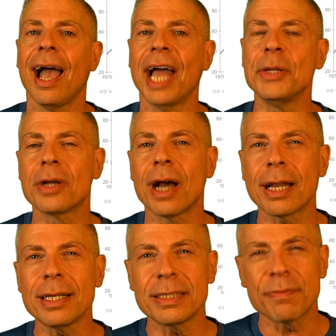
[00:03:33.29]
And you
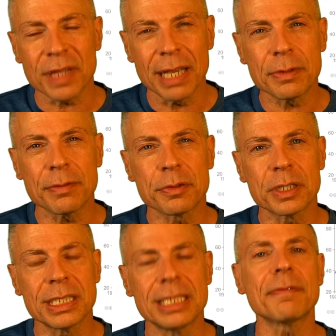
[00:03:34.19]
got flavor for
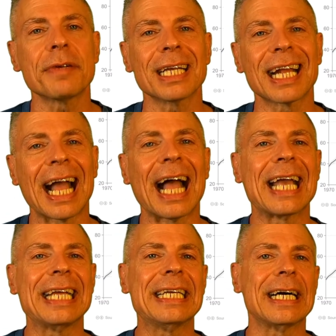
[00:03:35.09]
a different
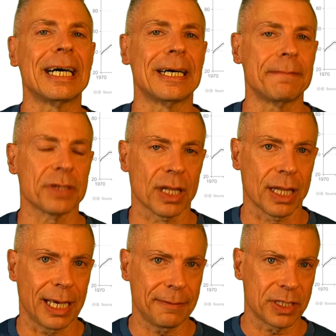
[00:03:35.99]
kind of
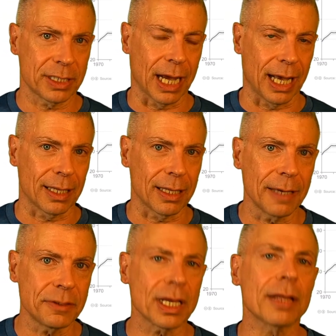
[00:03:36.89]
lifestyle, a
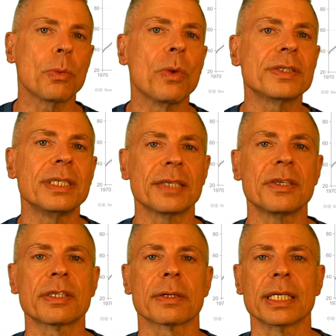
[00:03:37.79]
lifestyle that wasn't
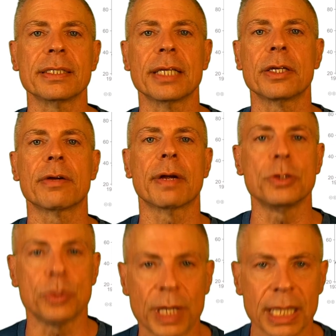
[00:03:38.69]
necessarily centered
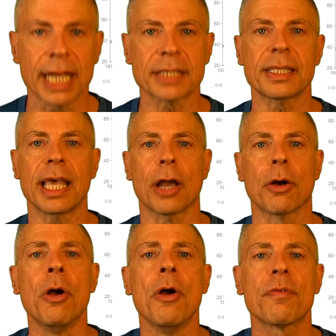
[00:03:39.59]
around doing the next thing
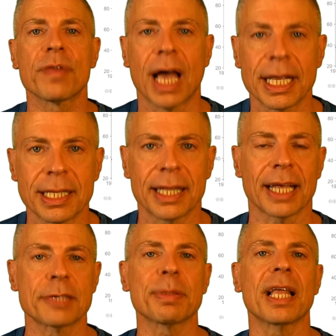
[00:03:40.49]
or flying to the
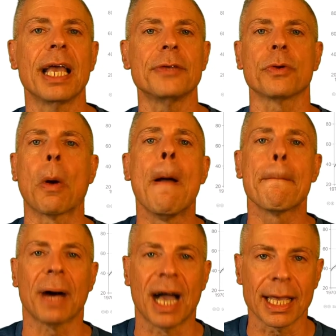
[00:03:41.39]
next place or
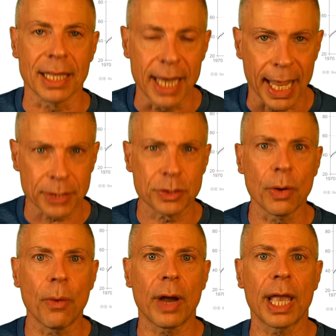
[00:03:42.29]
buying the next
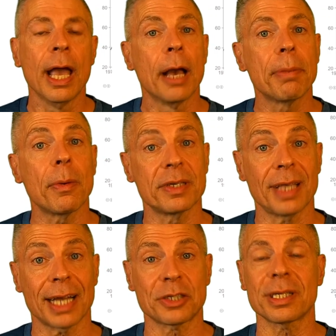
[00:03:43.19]
toy, but was
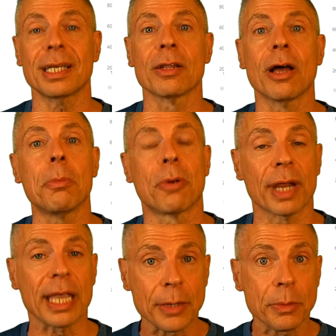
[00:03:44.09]
actually a lot more
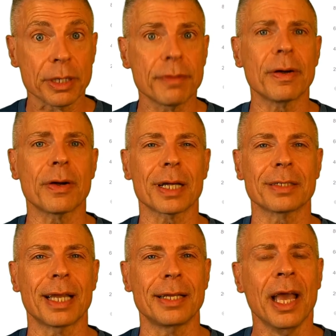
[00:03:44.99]
inward
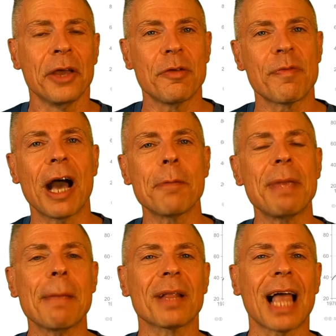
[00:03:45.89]
focused. And you found
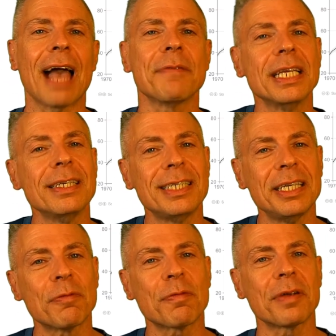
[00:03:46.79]
people having
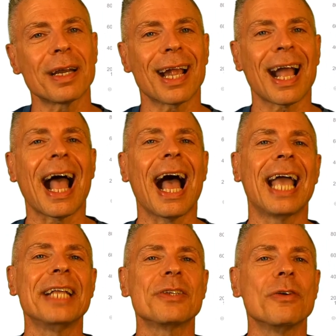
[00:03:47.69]
different
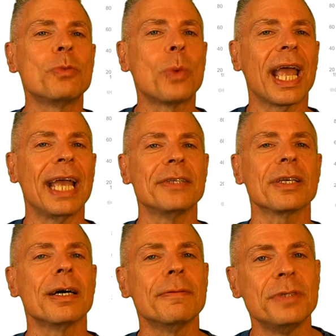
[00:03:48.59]
kinds of ways
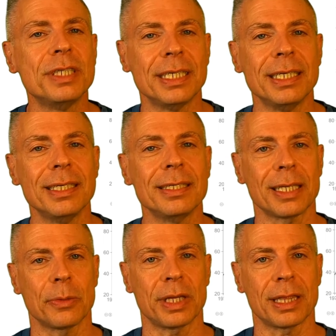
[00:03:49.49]
of
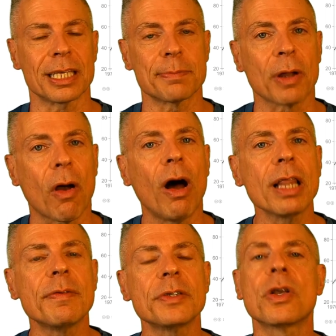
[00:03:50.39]
dealing with this. But all
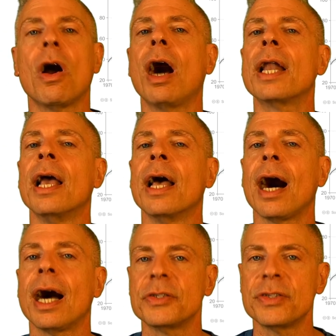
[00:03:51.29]
of us got
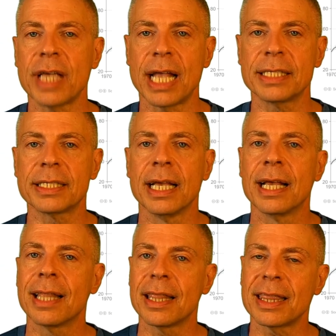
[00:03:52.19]
a sense
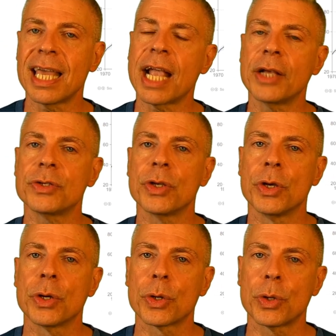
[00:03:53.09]
that things
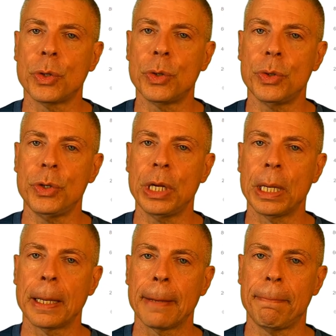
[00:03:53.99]
could
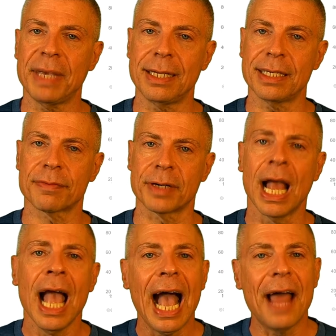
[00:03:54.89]
be different.
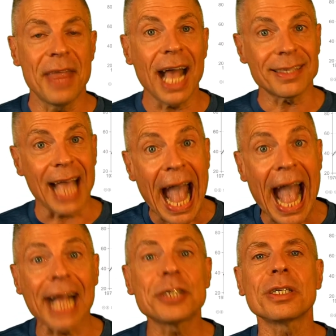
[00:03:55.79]
And that's
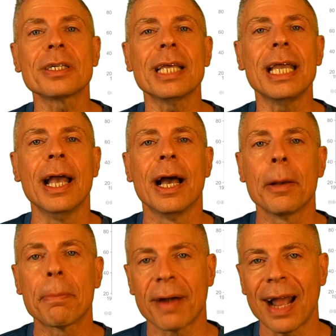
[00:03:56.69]
actually
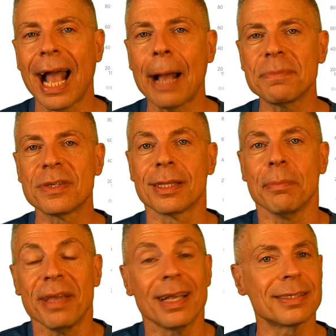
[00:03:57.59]
perhaps the
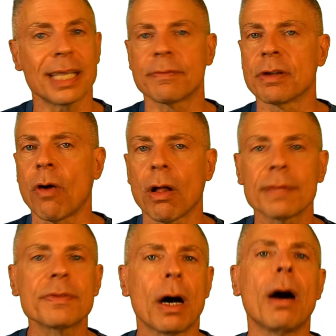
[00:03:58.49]
biggest gift of all
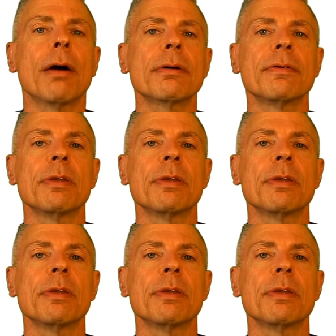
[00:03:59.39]
of the horror of the